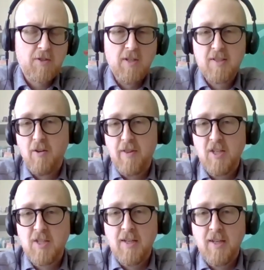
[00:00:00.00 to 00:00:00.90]
South
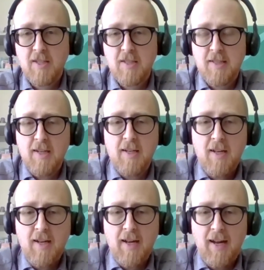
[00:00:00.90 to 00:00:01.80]
Asian, I should say.
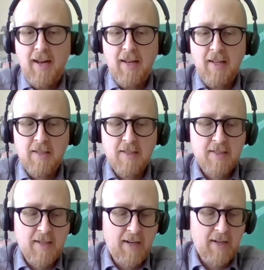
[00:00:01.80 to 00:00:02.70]

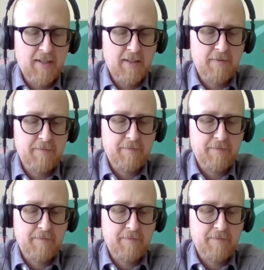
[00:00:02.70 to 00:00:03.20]
And I